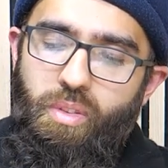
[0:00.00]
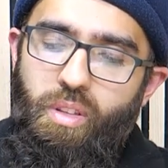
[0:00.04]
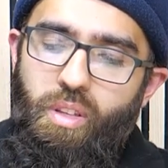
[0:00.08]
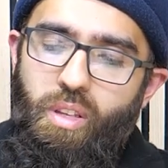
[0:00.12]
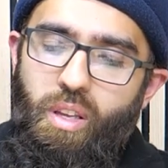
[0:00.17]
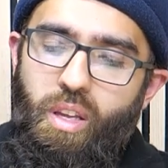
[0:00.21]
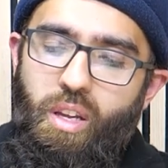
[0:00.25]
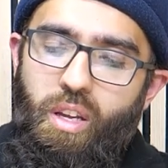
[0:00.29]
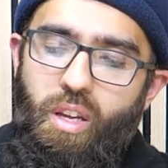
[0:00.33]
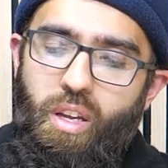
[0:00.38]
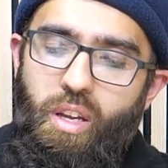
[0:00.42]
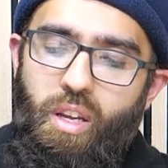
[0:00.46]

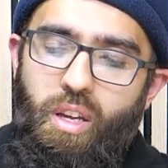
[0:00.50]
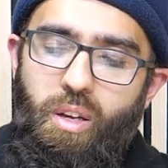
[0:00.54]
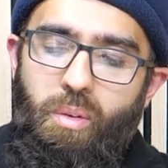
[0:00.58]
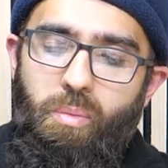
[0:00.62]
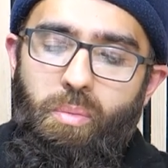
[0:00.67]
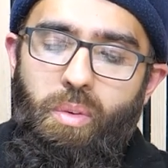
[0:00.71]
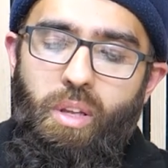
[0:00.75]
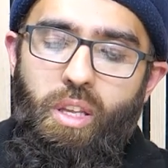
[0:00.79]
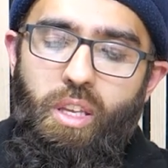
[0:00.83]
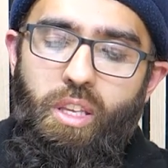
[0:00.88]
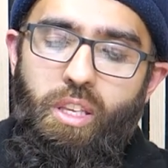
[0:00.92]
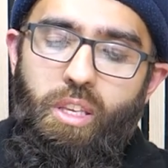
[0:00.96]

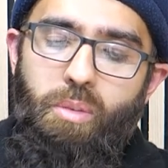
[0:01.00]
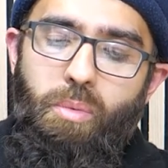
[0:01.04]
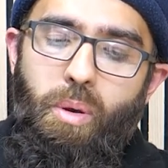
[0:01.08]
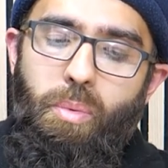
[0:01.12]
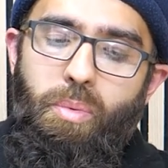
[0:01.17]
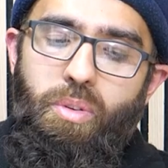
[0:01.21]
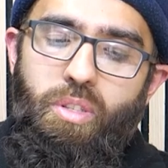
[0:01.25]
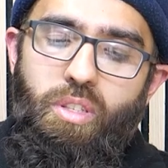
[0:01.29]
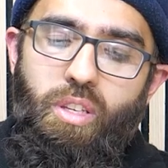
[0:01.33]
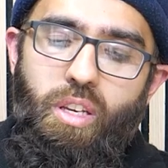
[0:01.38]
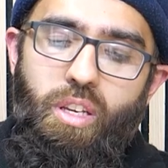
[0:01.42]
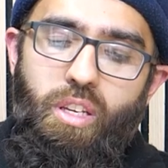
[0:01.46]
he may
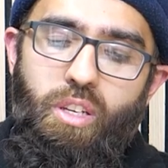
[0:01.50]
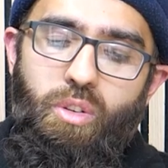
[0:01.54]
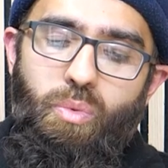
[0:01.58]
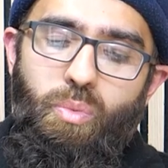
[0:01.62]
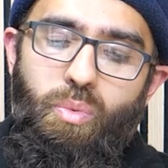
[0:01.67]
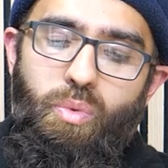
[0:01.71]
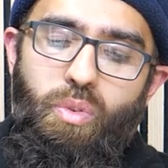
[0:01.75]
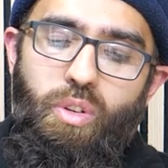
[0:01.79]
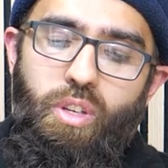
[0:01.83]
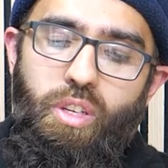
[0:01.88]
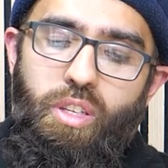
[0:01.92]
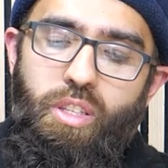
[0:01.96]
be
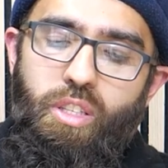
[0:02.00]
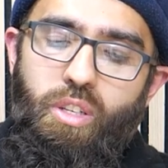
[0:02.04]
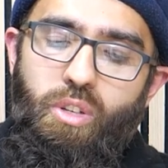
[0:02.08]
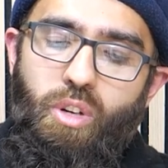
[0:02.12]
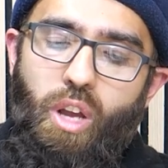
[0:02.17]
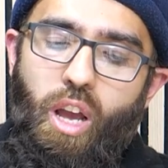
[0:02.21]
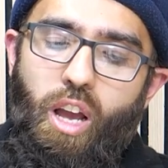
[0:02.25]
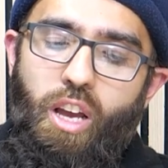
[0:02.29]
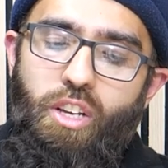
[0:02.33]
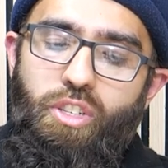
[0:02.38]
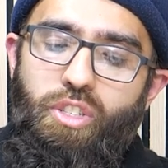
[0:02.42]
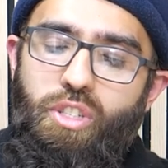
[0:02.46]
in the
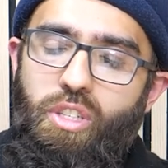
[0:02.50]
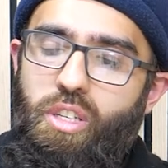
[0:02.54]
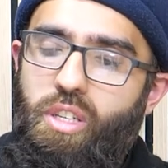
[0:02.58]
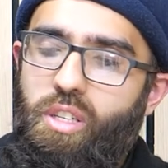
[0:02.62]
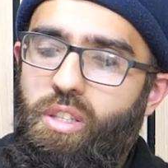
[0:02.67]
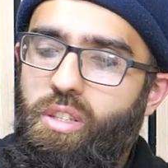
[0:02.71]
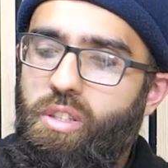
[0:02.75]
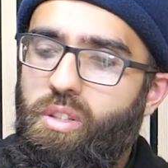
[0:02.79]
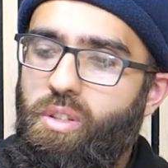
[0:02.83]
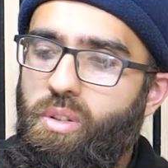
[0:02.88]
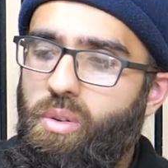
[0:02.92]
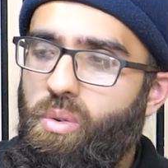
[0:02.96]

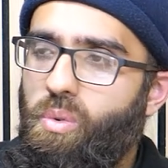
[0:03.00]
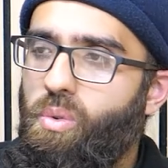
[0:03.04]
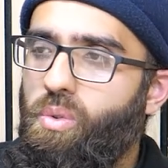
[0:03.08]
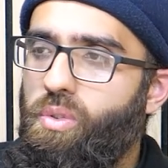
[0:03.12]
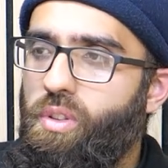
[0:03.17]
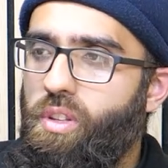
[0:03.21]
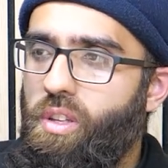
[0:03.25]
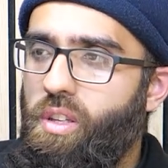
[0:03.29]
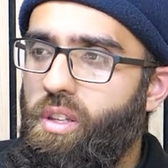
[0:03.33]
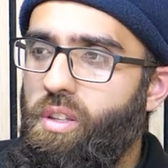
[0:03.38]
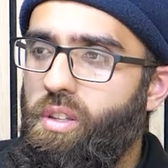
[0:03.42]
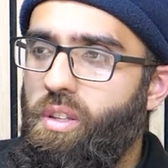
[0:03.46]
hashia, the
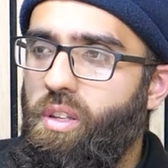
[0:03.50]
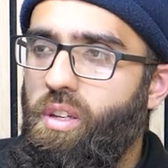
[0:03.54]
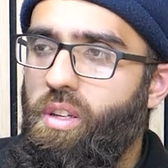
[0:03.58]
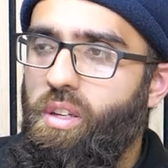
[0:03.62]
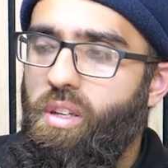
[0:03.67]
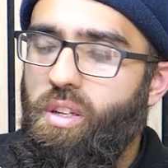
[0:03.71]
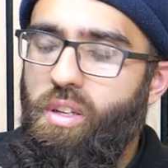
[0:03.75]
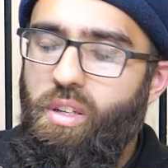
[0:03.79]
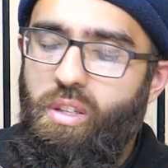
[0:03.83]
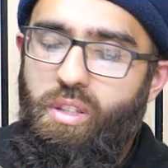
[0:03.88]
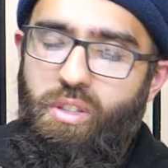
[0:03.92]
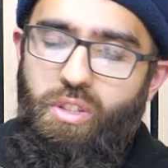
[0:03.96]
author,
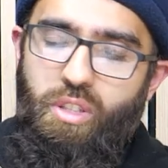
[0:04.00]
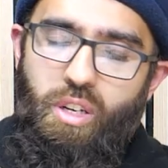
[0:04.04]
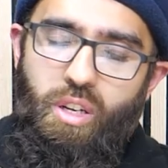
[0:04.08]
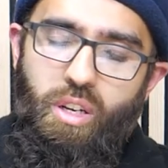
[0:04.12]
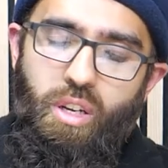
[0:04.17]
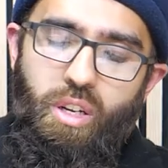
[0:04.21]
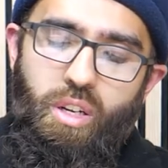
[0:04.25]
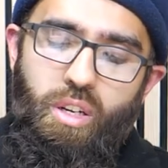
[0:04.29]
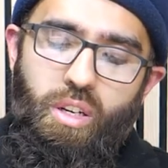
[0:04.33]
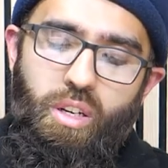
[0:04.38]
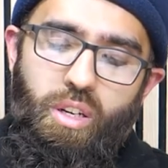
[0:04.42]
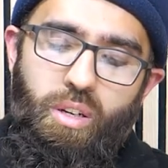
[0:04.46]
Shaykh
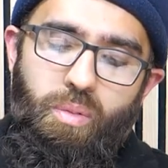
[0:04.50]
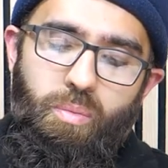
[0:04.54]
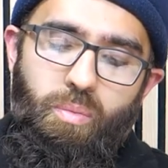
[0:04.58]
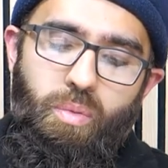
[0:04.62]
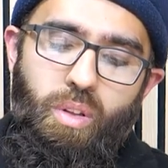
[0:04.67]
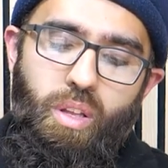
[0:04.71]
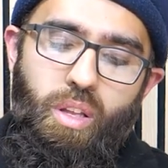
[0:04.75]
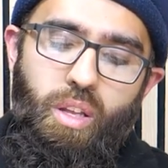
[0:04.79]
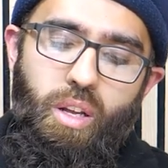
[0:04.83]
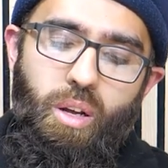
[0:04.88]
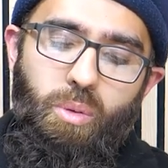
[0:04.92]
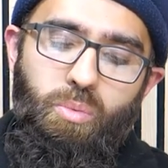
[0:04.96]

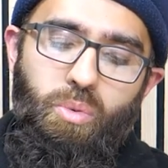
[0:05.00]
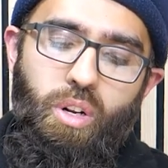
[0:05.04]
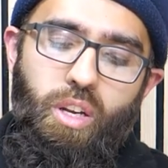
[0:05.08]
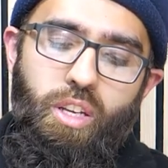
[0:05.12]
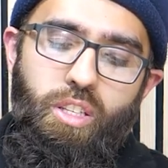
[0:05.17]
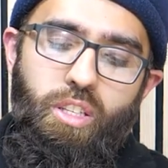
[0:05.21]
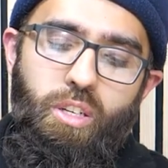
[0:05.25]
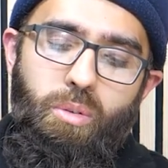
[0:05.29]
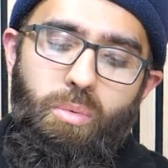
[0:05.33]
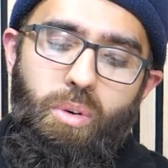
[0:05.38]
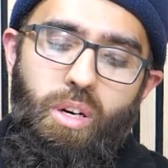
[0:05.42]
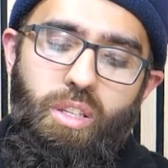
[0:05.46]
Abdullah
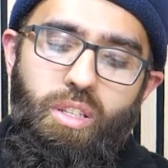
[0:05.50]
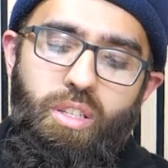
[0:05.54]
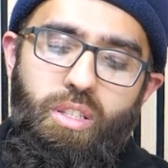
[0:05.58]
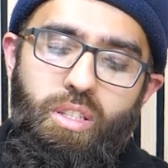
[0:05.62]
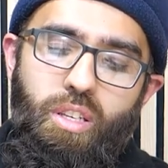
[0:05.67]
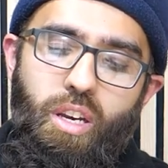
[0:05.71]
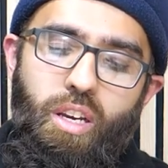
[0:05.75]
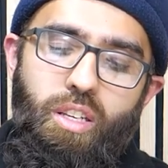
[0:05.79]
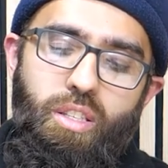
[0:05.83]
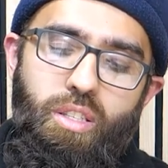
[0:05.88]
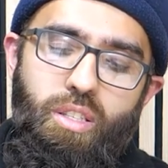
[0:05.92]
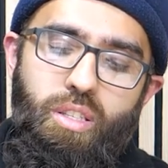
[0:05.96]
al-Hayderabadi
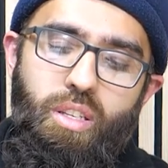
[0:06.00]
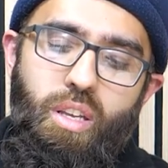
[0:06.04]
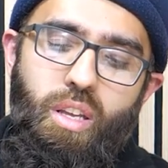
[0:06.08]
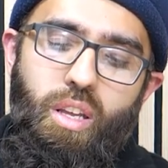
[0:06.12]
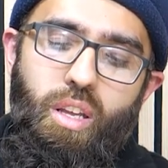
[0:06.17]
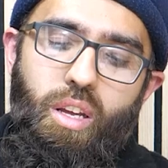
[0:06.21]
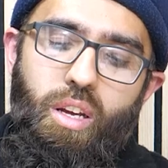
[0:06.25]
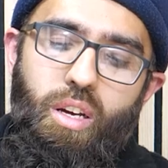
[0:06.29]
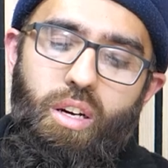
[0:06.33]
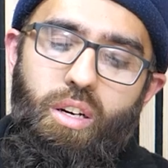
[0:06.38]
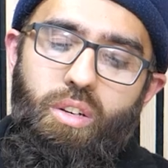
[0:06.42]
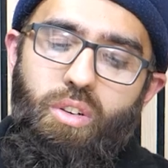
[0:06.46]
cites
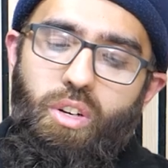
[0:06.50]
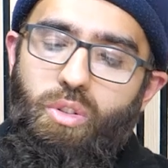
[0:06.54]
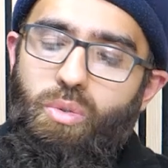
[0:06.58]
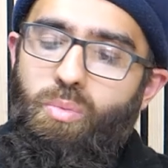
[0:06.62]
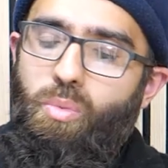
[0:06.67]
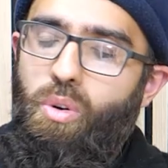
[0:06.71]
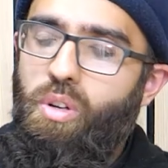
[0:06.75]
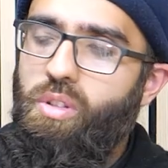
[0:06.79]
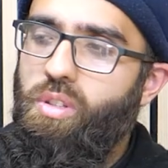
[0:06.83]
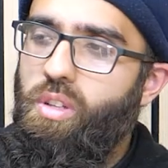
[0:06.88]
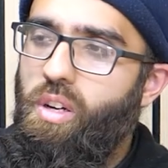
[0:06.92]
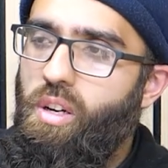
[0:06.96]
Radd
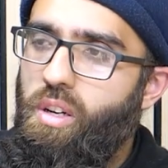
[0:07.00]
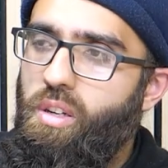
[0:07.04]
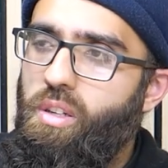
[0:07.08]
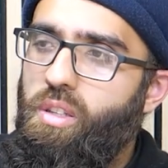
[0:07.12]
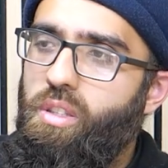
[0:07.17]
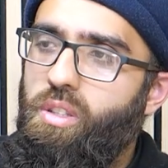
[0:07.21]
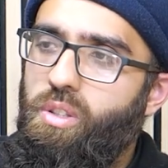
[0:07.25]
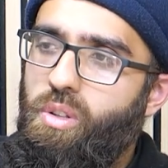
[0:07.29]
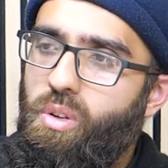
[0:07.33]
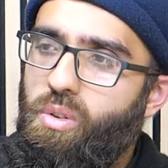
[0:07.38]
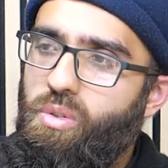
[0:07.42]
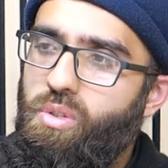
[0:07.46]
al-Muhtar,
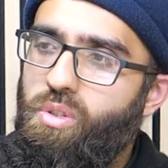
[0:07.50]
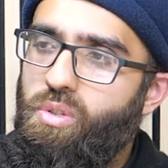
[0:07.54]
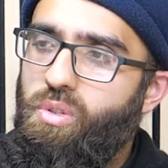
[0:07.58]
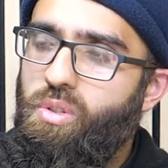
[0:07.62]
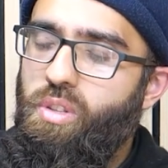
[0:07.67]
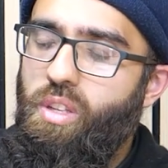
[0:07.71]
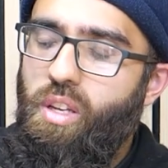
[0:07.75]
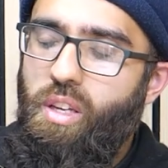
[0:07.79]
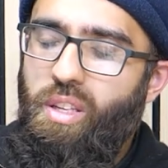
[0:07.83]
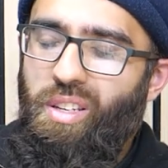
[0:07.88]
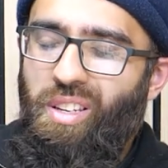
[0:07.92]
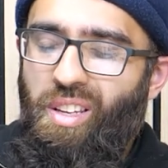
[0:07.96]
he goes into
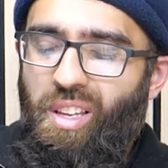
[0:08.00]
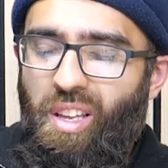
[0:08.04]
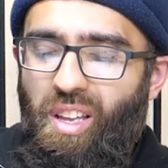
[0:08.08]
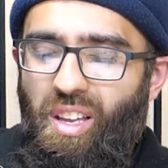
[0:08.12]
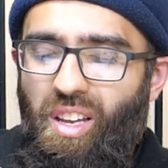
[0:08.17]
that.